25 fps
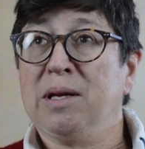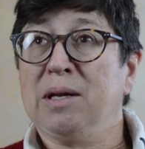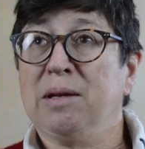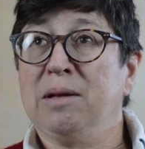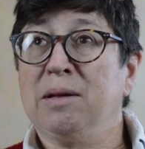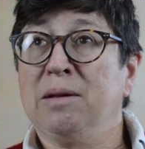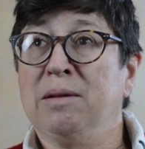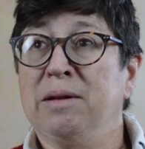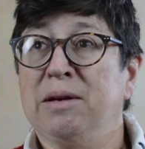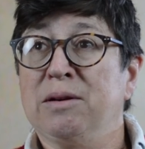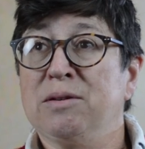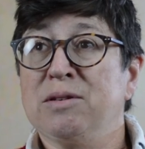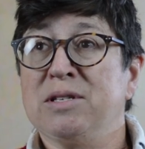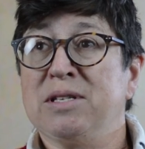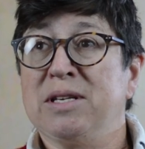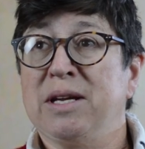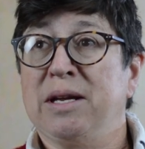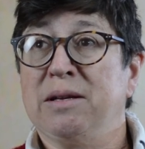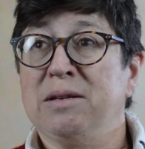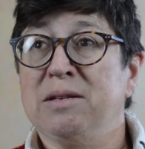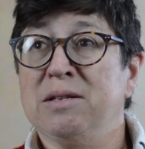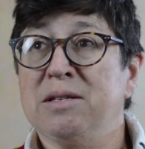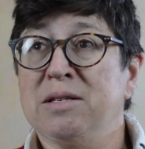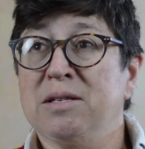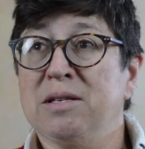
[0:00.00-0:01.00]
their
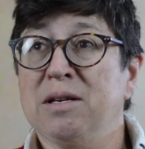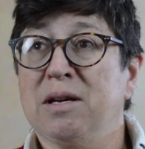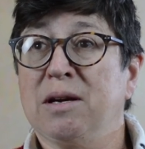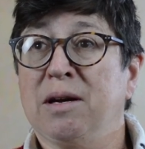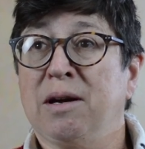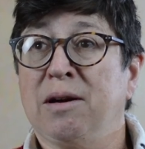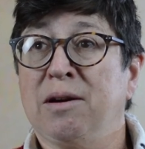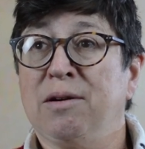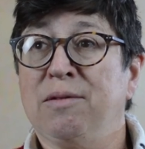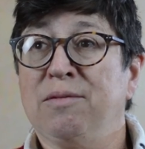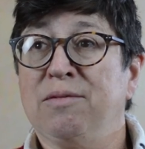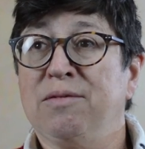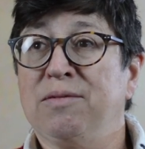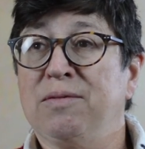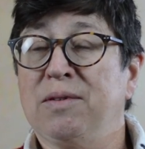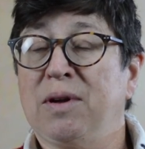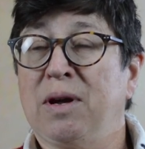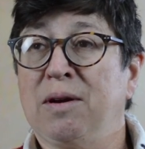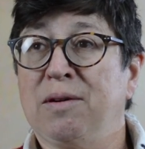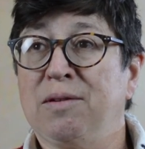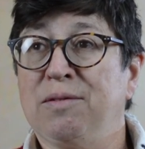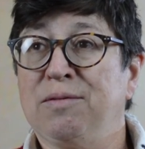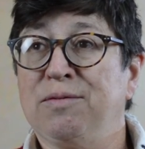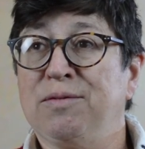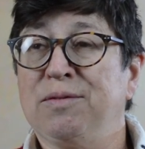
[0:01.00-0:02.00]
sense
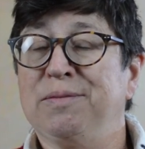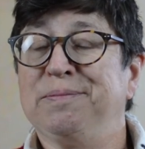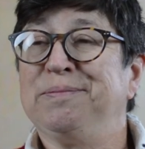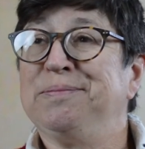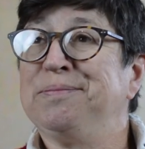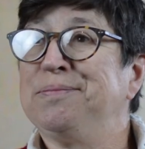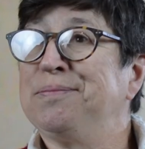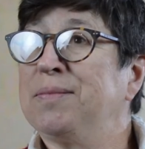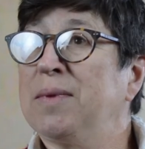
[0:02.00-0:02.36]
of